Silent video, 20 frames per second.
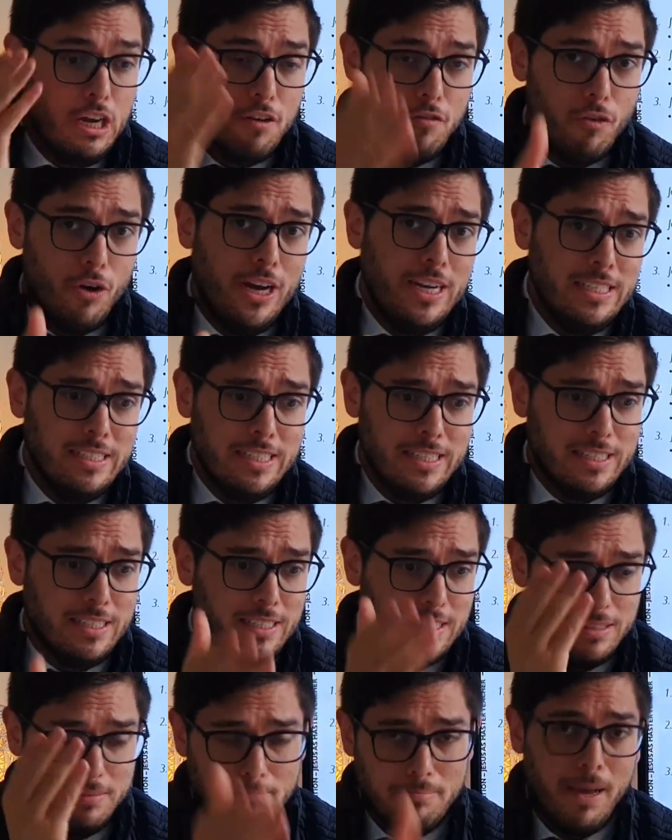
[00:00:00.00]
For
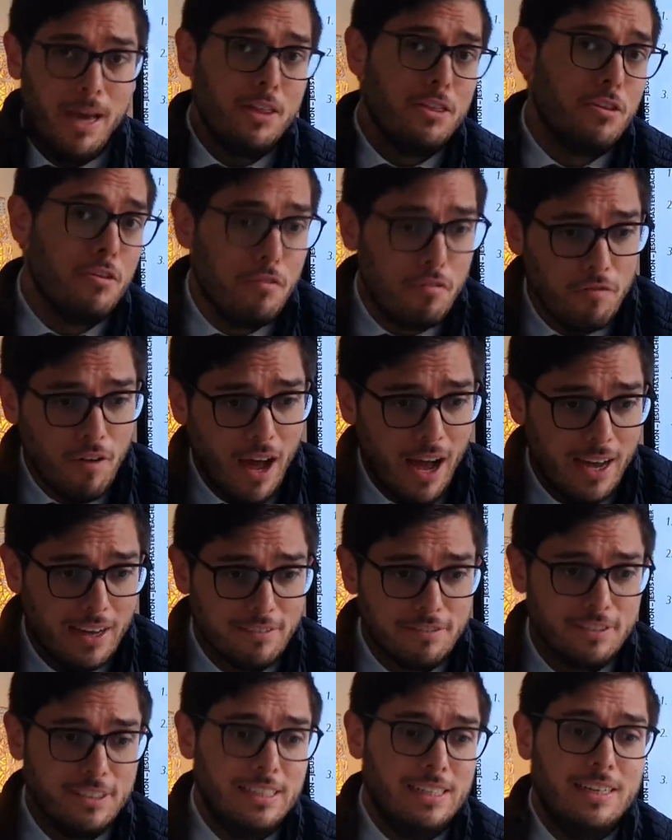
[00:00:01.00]
instance, Matthew
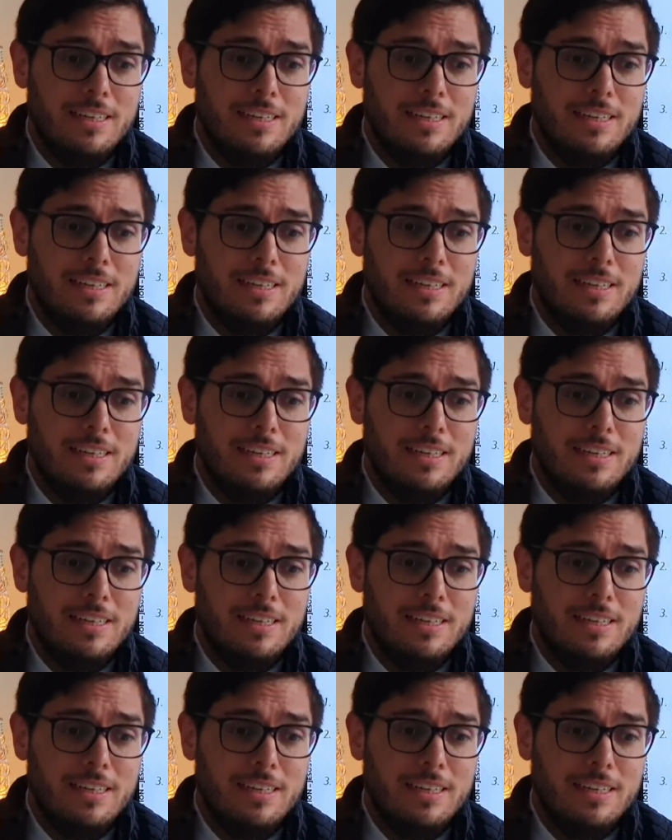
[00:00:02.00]
5,